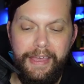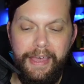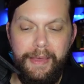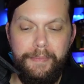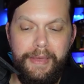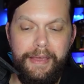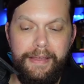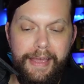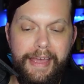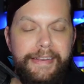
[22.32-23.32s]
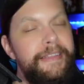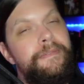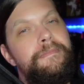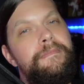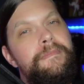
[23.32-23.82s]
Um, I
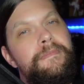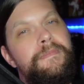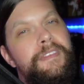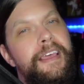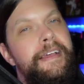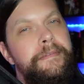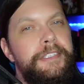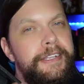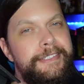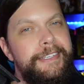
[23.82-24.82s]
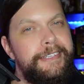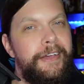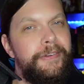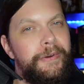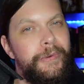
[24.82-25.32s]
didn't think I was going to sit
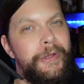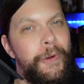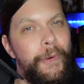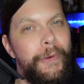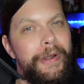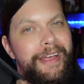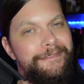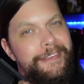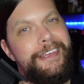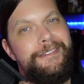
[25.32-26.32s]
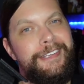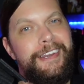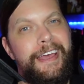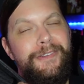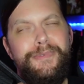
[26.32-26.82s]
down and record a video
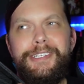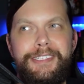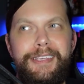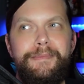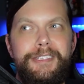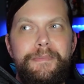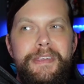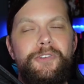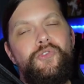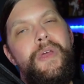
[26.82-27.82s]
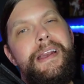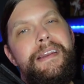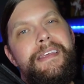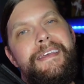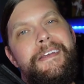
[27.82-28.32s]
tonight, which seems to be a
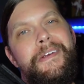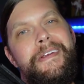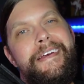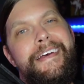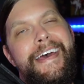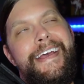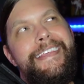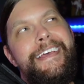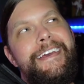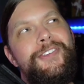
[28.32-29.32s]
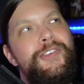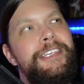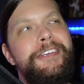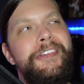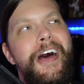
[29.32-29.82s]
trend here. Uh, I think I do
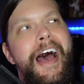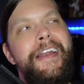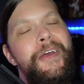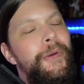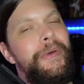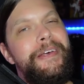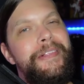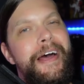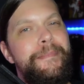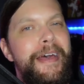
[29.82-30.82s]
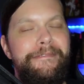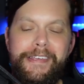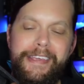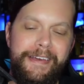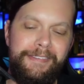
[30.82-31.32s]
this a lot with a lot of my
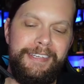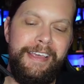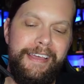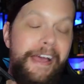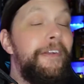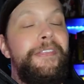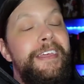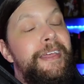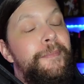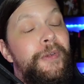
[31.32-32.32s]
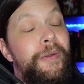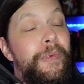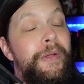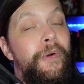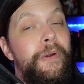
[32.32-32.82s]
videos. I don't think I'm going to
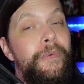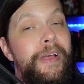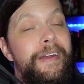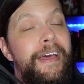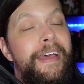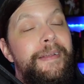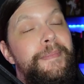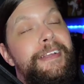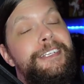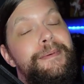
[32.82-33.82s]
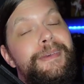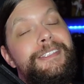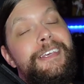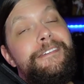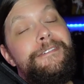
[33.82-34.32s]
record one night. I tell
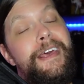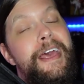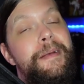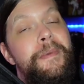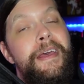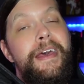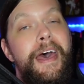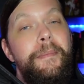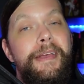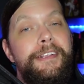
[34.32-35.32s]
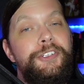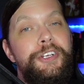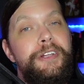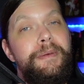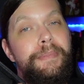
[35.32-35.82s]
myself, hey, I'm going to
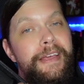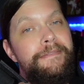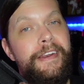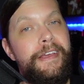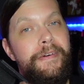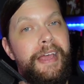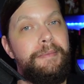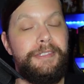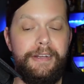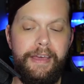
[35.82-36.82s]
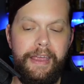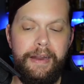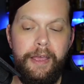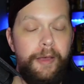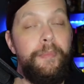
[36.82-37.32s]
chill and play video games tonight.
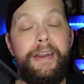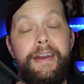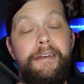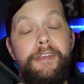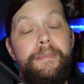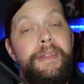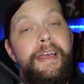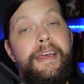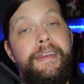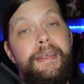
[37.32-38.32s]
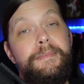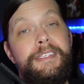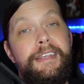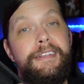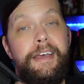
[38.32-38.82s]
But inevitably, I end up
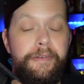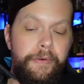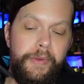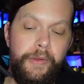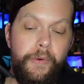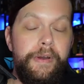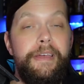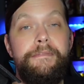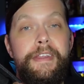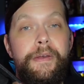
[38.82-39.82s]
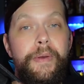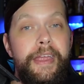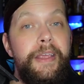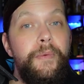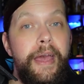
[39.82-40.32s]
sitting down and recording a video
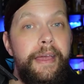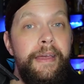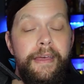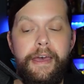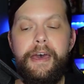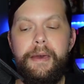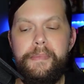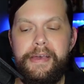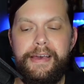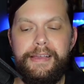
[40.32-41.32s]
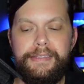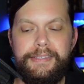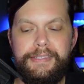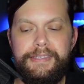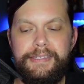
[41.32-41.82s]
anyway uh,
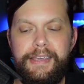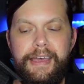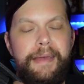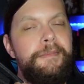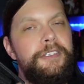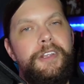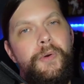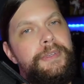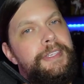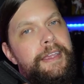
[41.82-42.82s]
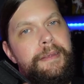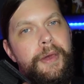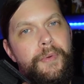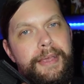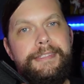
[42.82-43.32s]
because I'm just always thinking
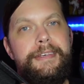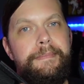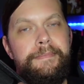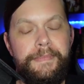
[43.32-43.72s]
about wrestling.